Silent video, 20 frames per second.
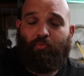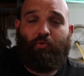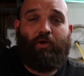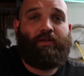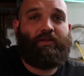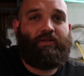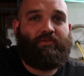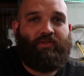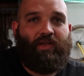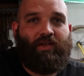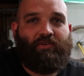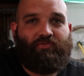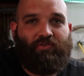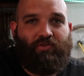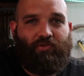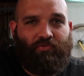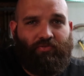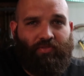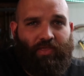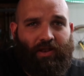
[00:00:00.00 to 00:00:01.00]
brand. I was
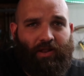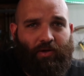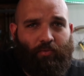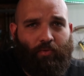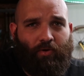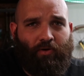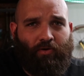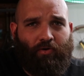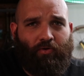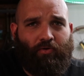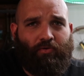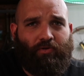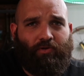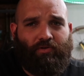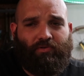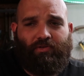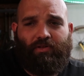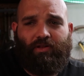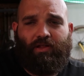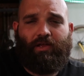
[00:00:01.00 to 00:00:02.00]
actually using that at work
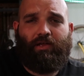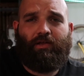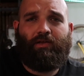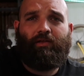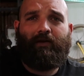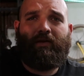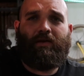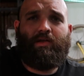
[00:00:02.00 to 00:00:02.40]
earlier today.